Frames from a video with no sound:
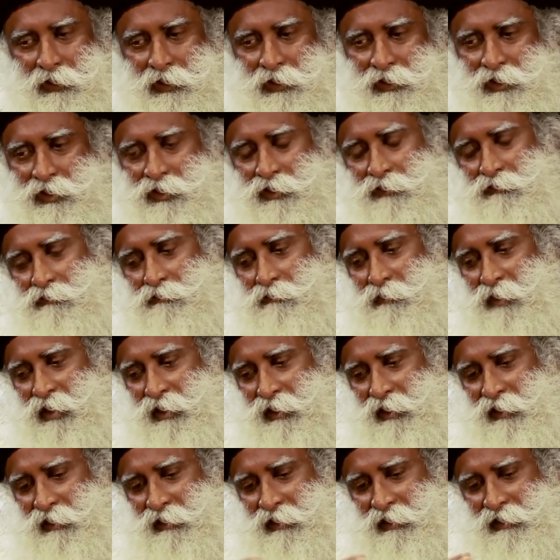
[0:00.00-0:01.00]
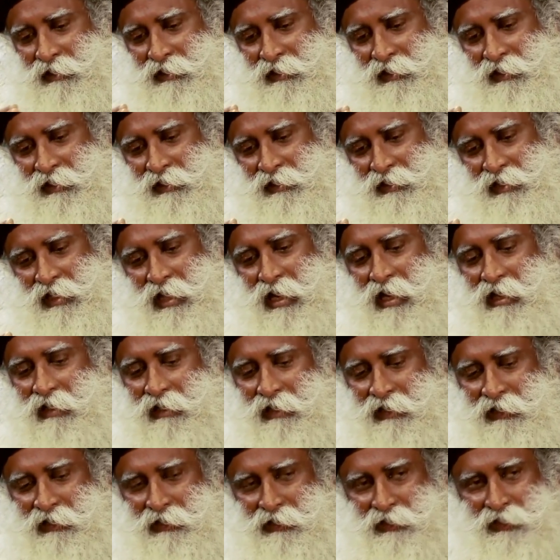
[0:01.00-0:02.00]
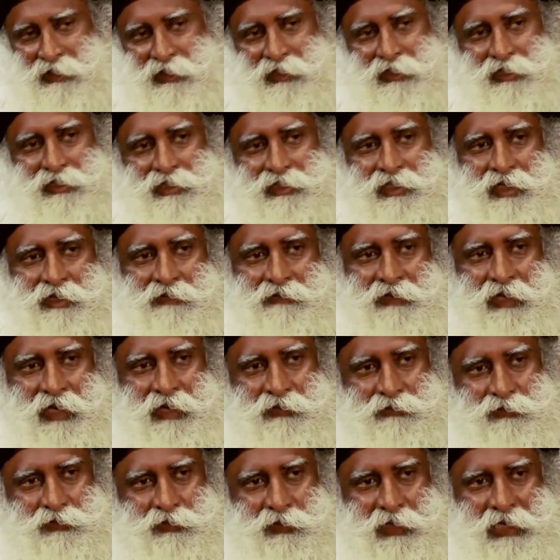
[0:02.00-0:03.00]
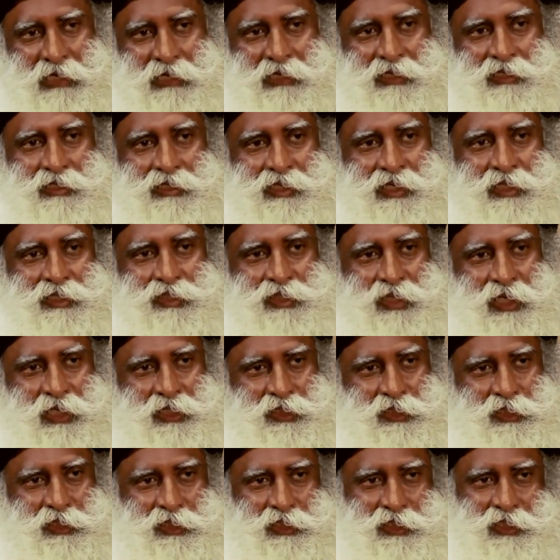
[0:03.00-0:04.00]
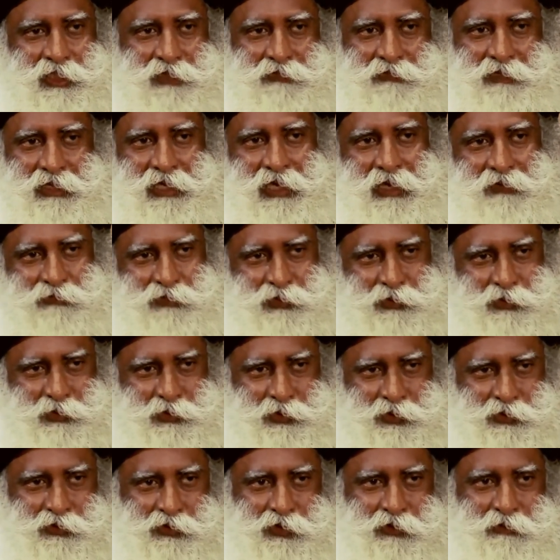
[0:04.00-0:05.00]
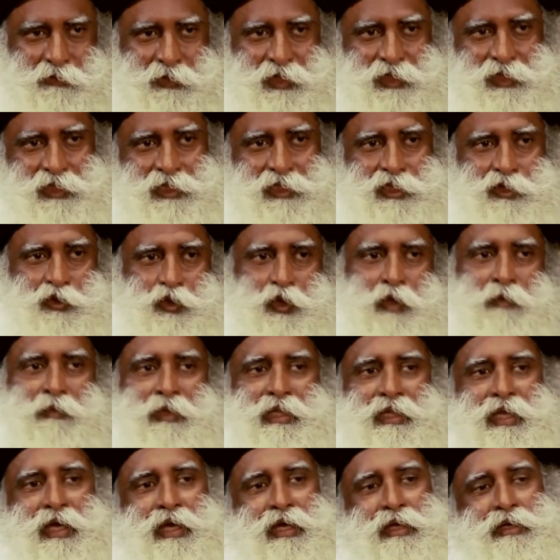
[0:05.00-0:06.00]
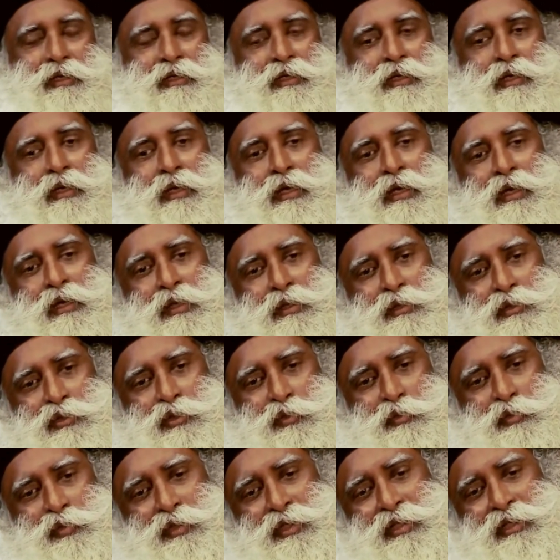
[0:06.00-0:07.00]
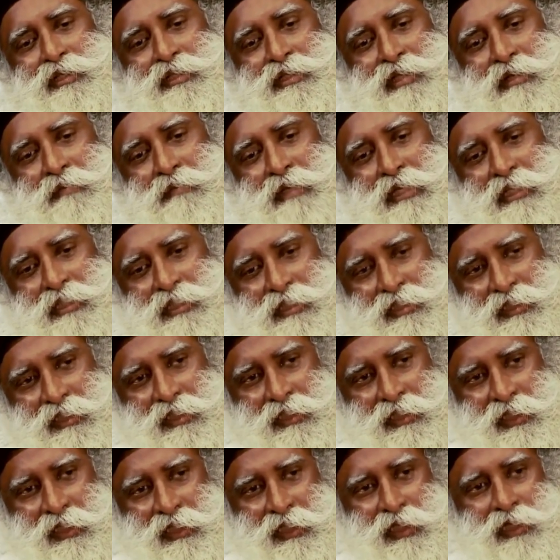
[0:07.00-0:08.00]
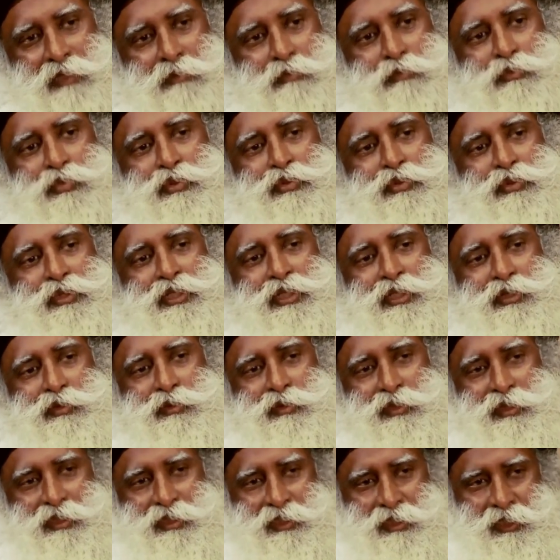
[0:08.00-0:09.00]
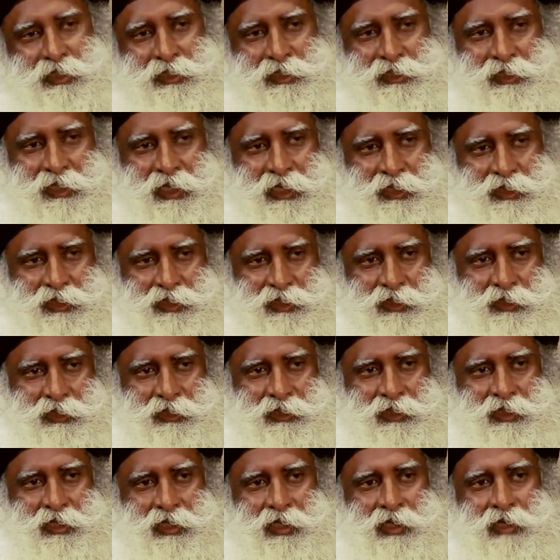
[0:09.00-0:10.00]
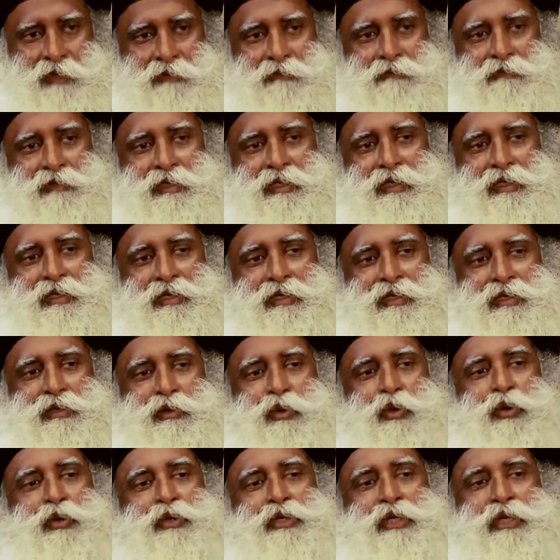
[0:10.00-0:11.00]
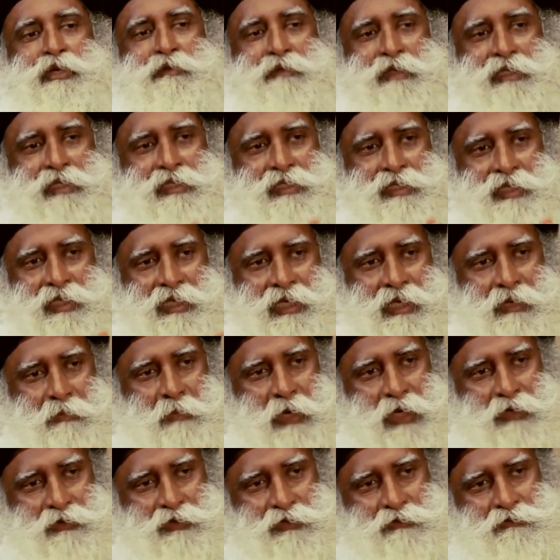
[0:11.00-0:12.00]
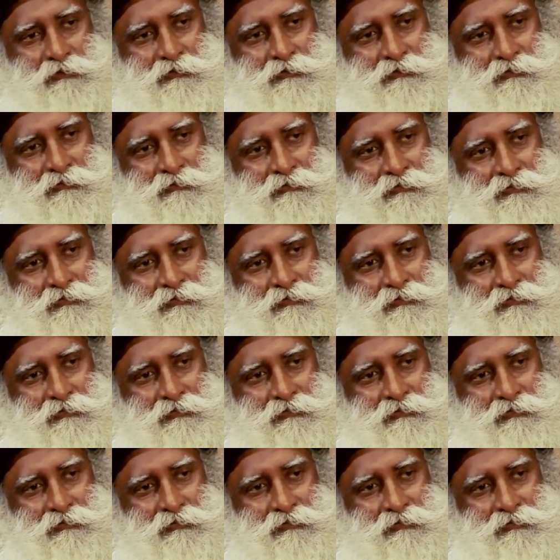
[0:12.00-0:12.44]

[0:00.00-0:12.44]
instead of making these things ugly needs that we have to, ugly transactions that we have to do, you give me this, you give me that, to bring some aesthetic and beauty to this transaction, we coat it with a certain amount of